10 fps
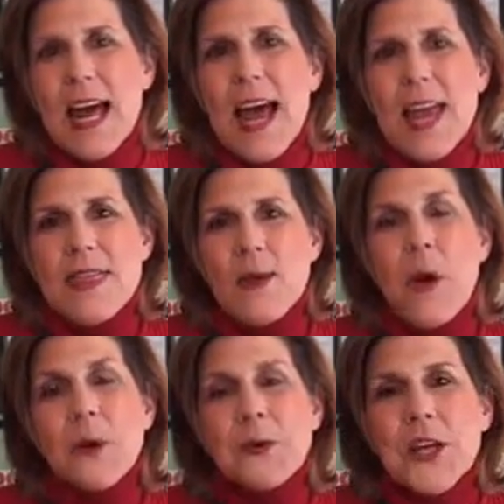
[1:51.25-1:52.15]
And the
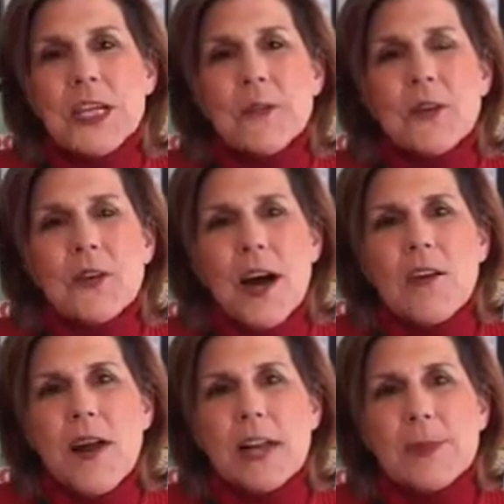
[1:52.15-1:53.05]
water soluble are
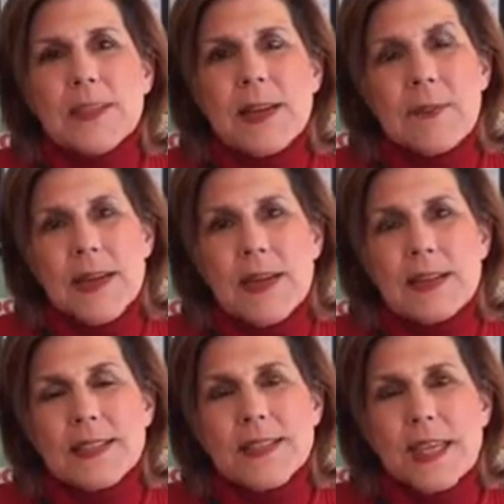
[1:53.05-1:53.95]
vitamins B and
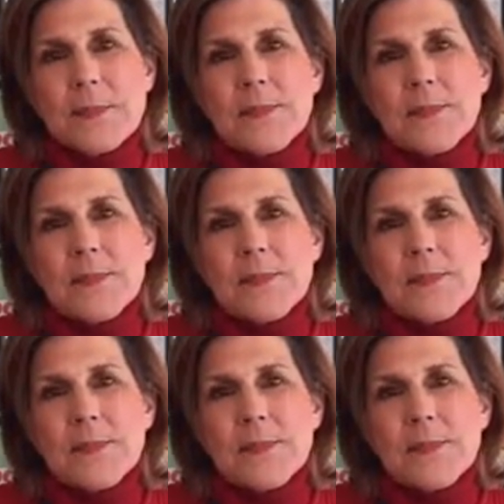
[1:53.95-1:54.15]
C.